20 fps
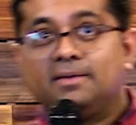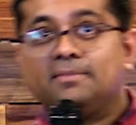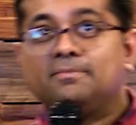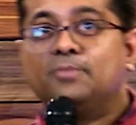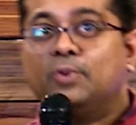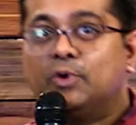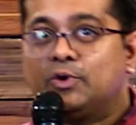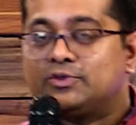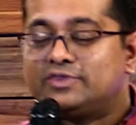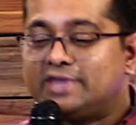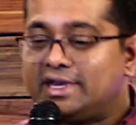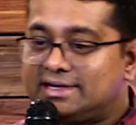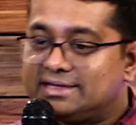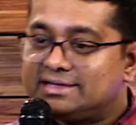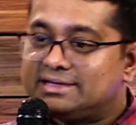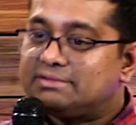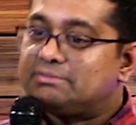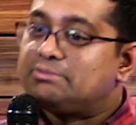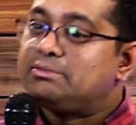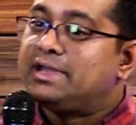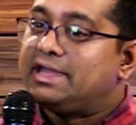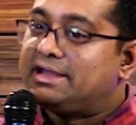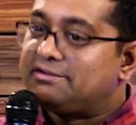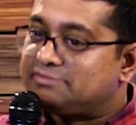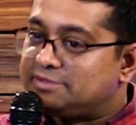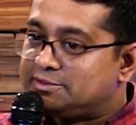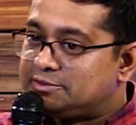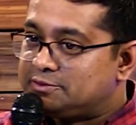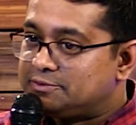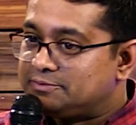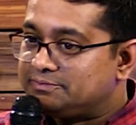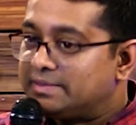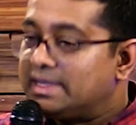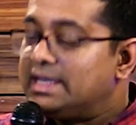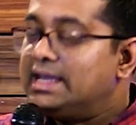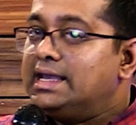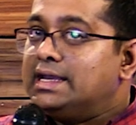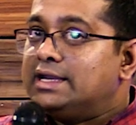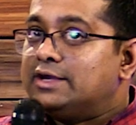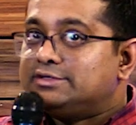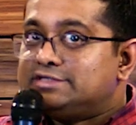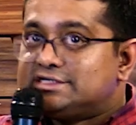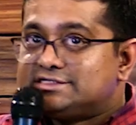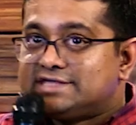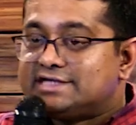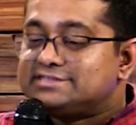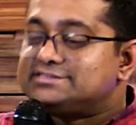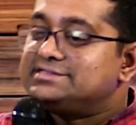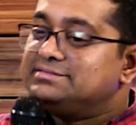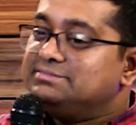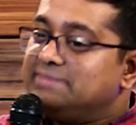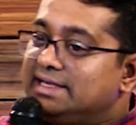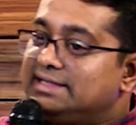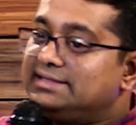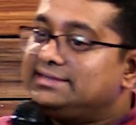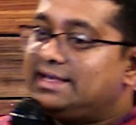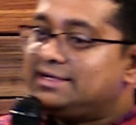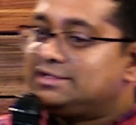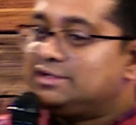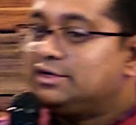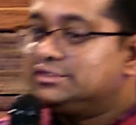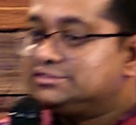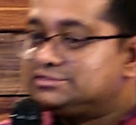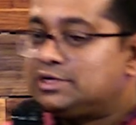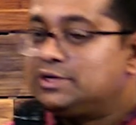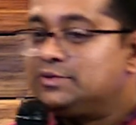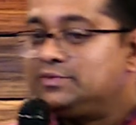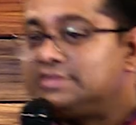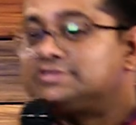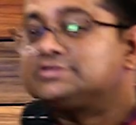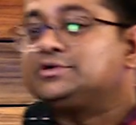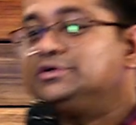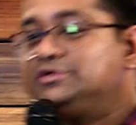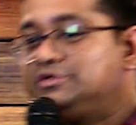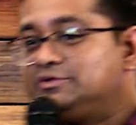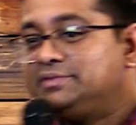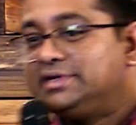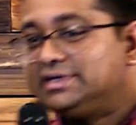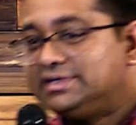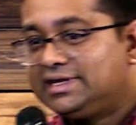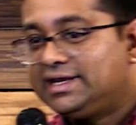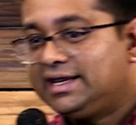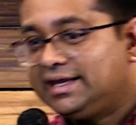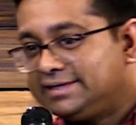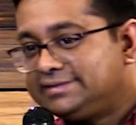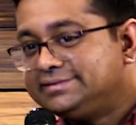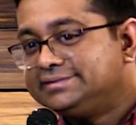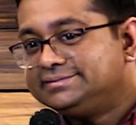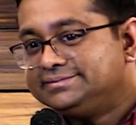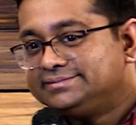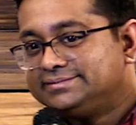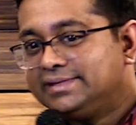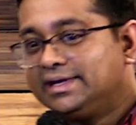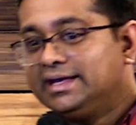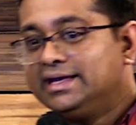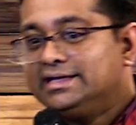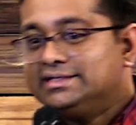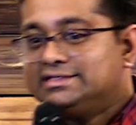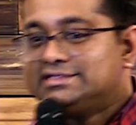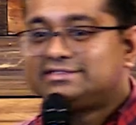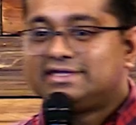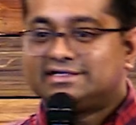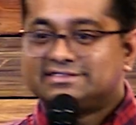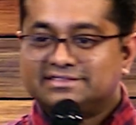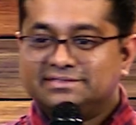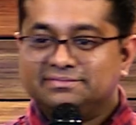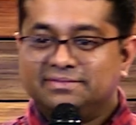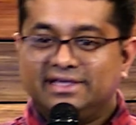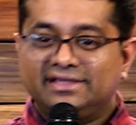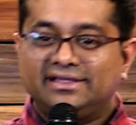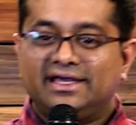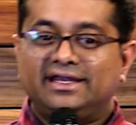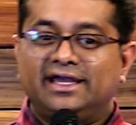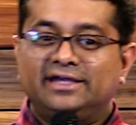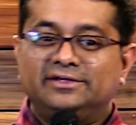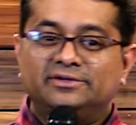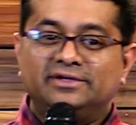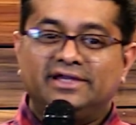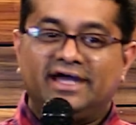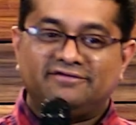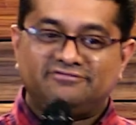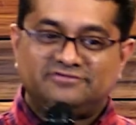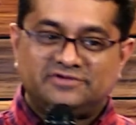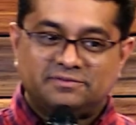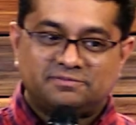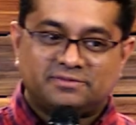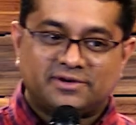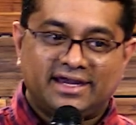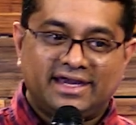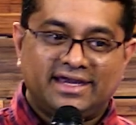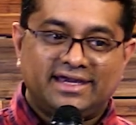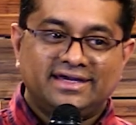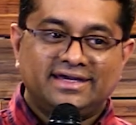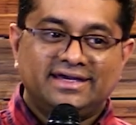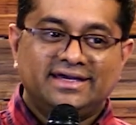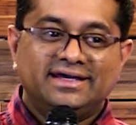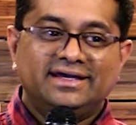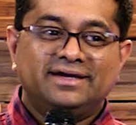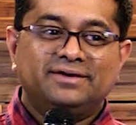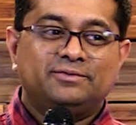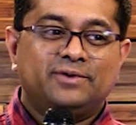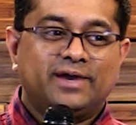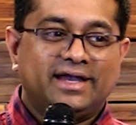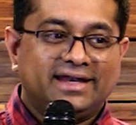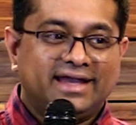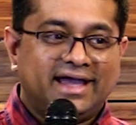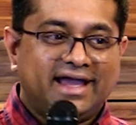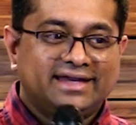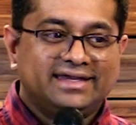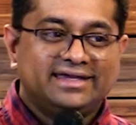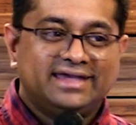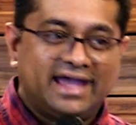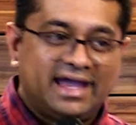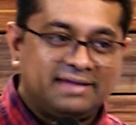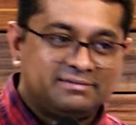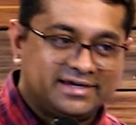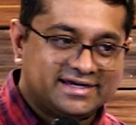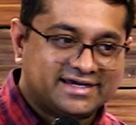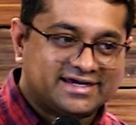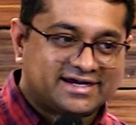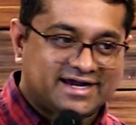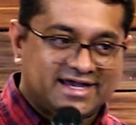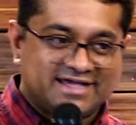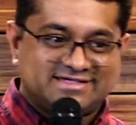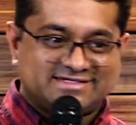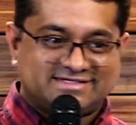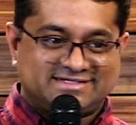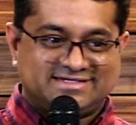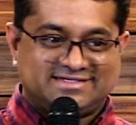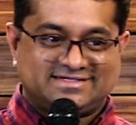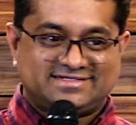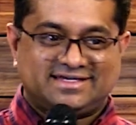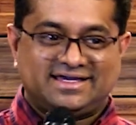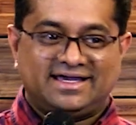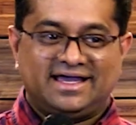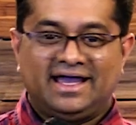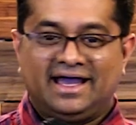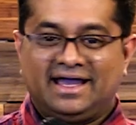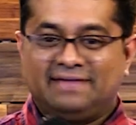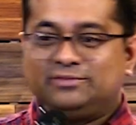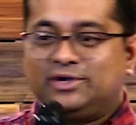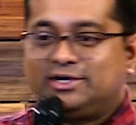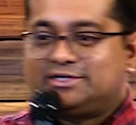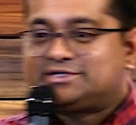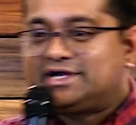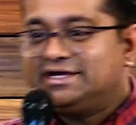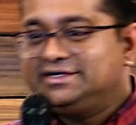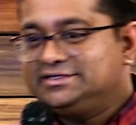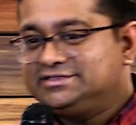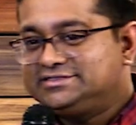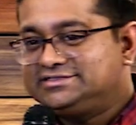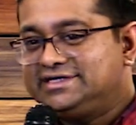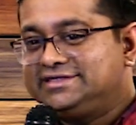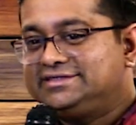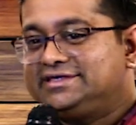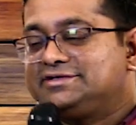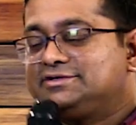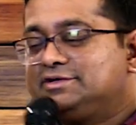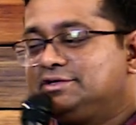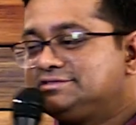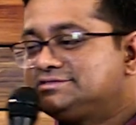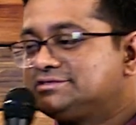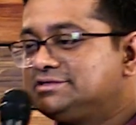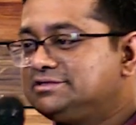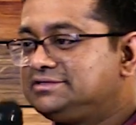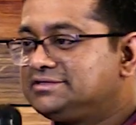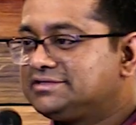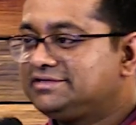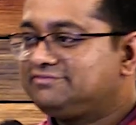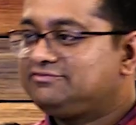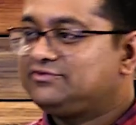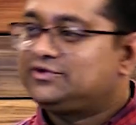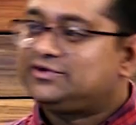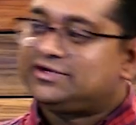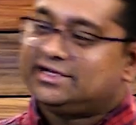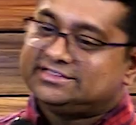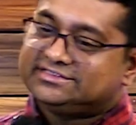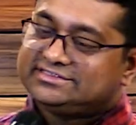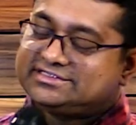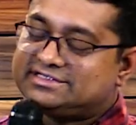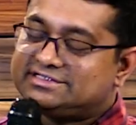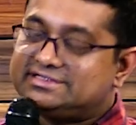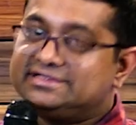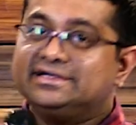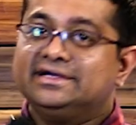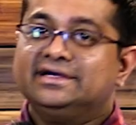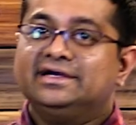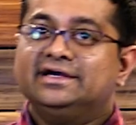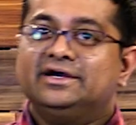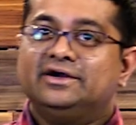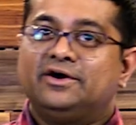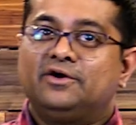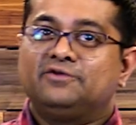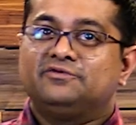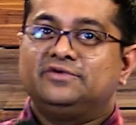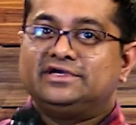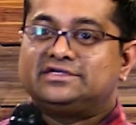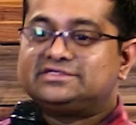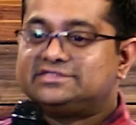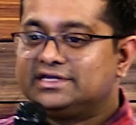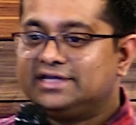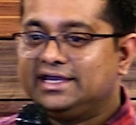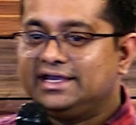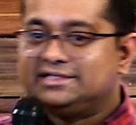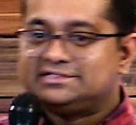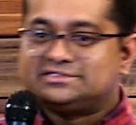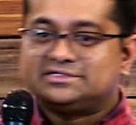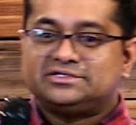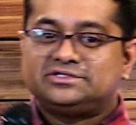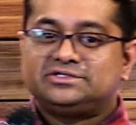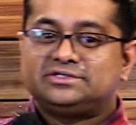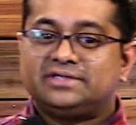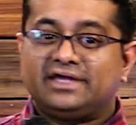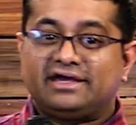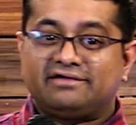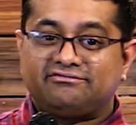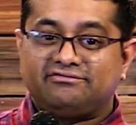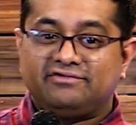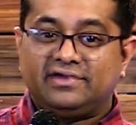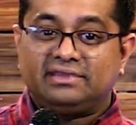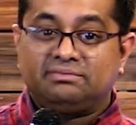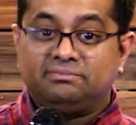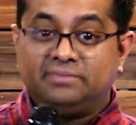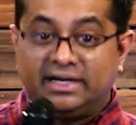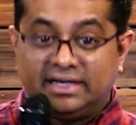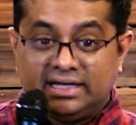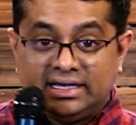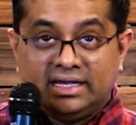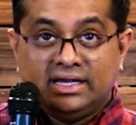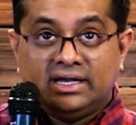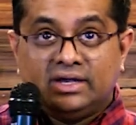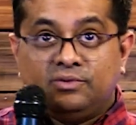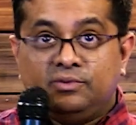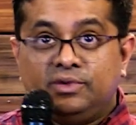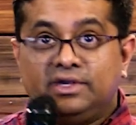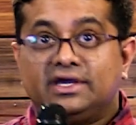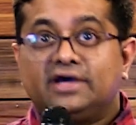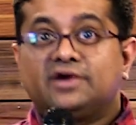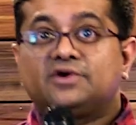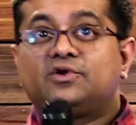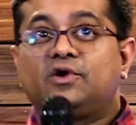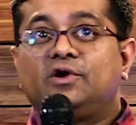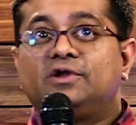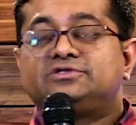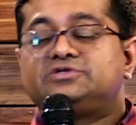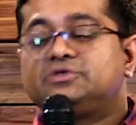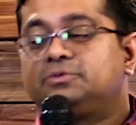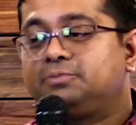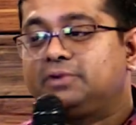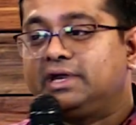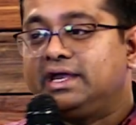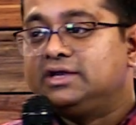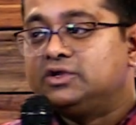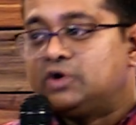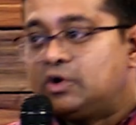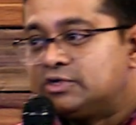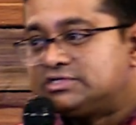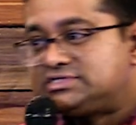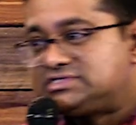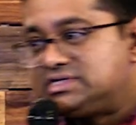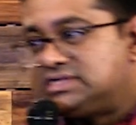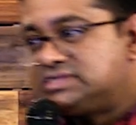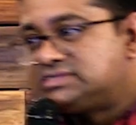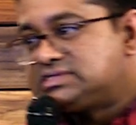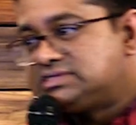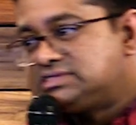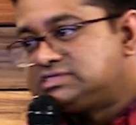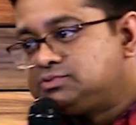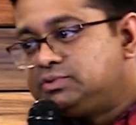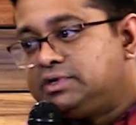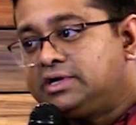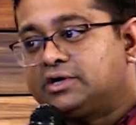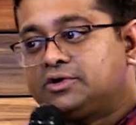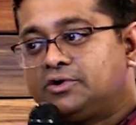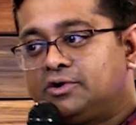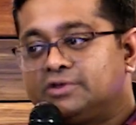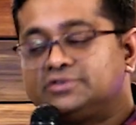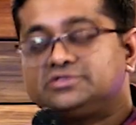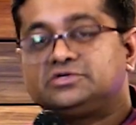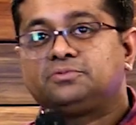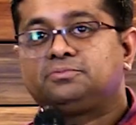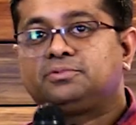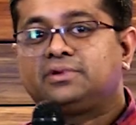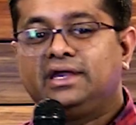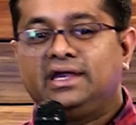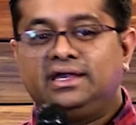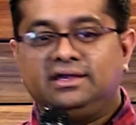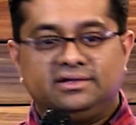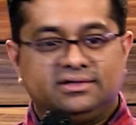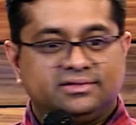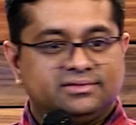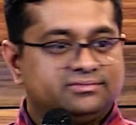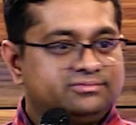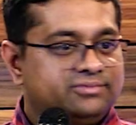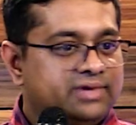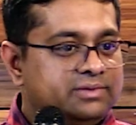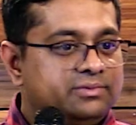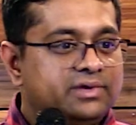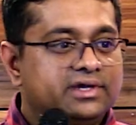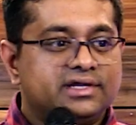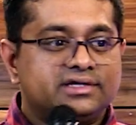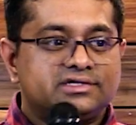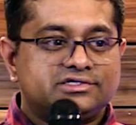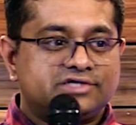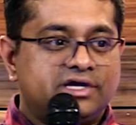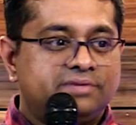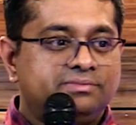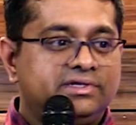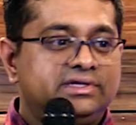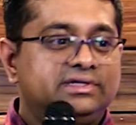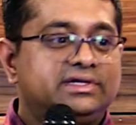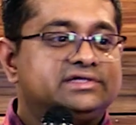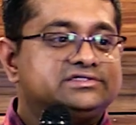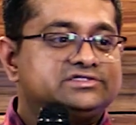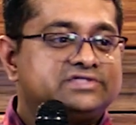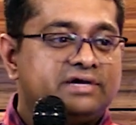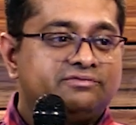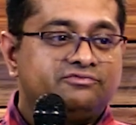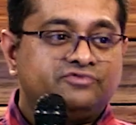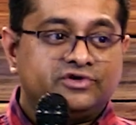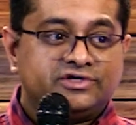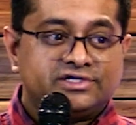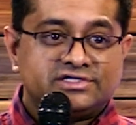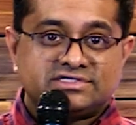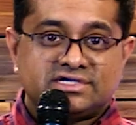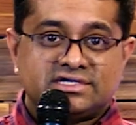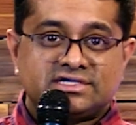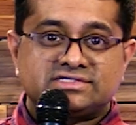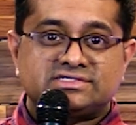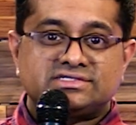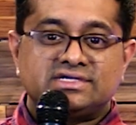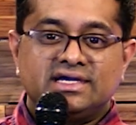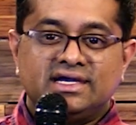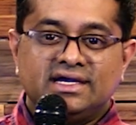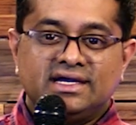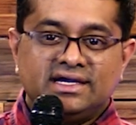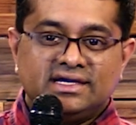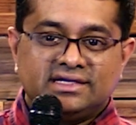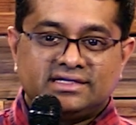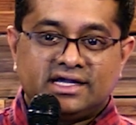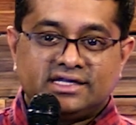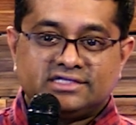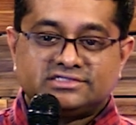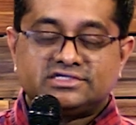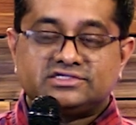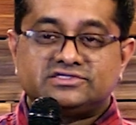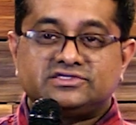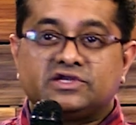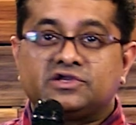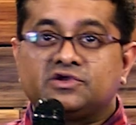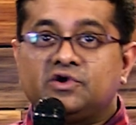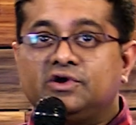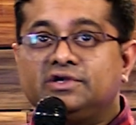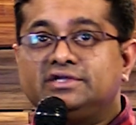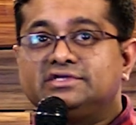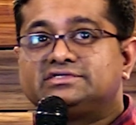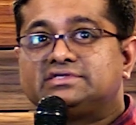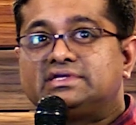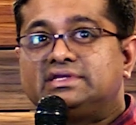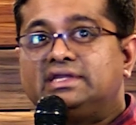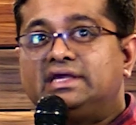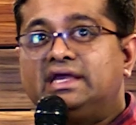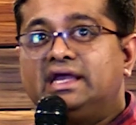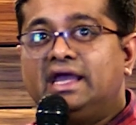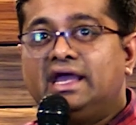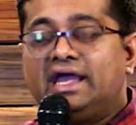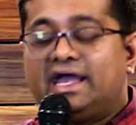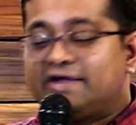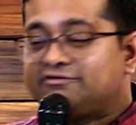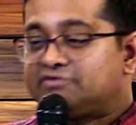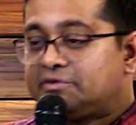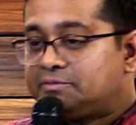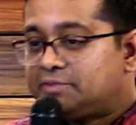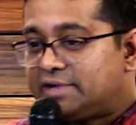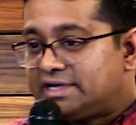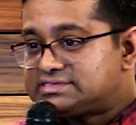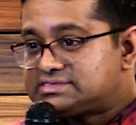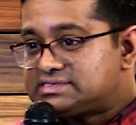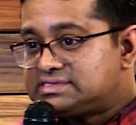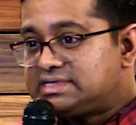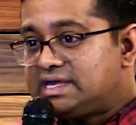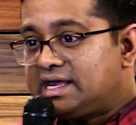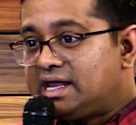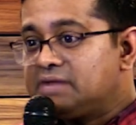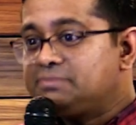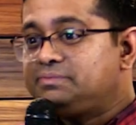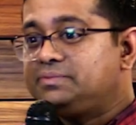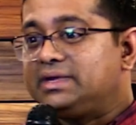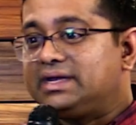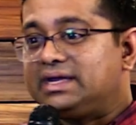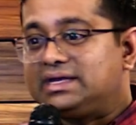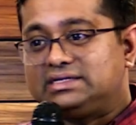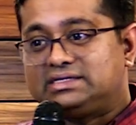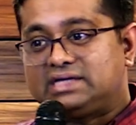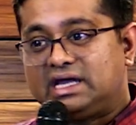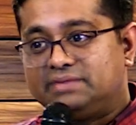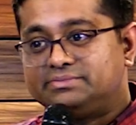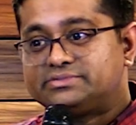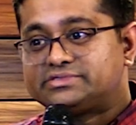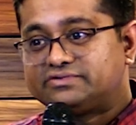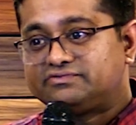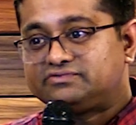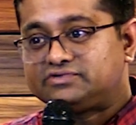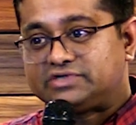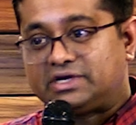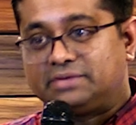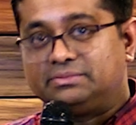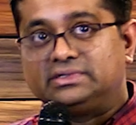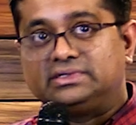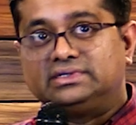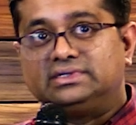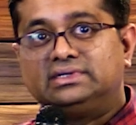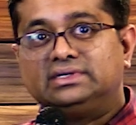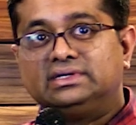more than we ever do. Now this doesn't mean that God's always going to be delayed. This doesn't mean that I don't have to pray when I am in crisis. I'm not trying to say that God's going to give you your answer always delayed, so you should have faith. But we are called to pray in all seasons. We are called to pray when we are in trouble. Psalm 46 tells us that God is an ever-present help in times of trouble.